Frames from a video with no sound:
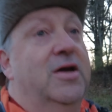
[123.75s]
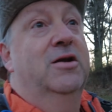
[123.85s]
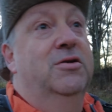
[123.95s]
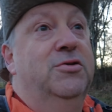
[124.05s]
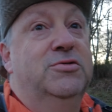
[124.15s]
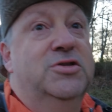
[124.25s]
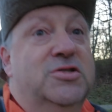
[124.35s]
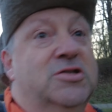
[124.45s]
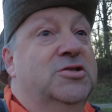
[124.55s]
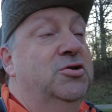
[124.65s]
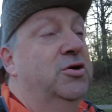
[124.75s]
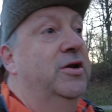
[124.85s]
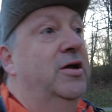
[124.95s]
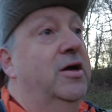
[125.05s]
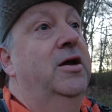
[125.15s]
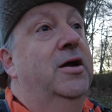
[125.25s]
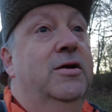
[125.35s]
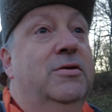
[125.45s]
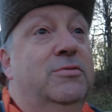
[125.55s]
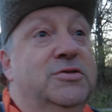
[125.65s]
it'll do just as good.
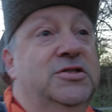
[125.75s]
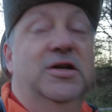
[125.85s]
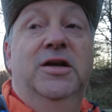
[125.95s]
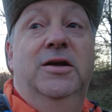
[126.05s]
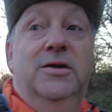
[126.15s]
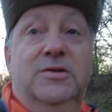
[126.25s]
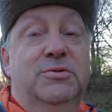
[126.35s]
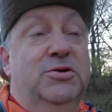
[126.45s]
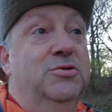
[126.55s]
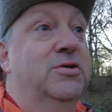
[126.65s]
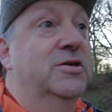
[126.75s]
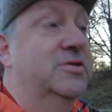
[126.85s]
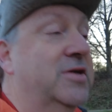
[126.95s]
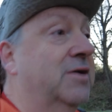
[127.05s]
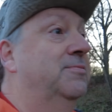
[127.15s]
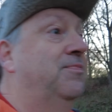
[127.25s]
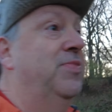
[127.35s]
We'll see as we do this. Now,